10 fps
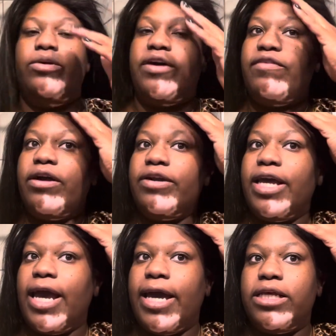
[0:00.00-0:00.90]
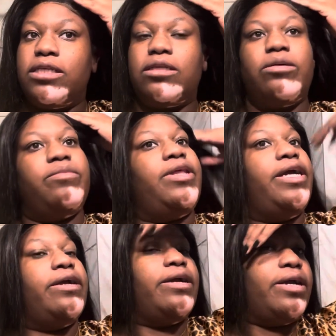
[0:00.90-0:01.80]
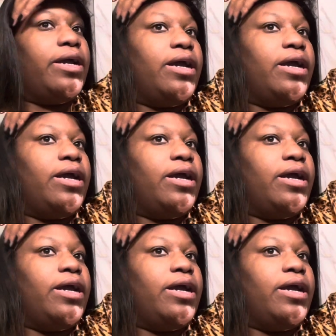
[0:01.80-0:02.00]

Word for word: I've already added some there,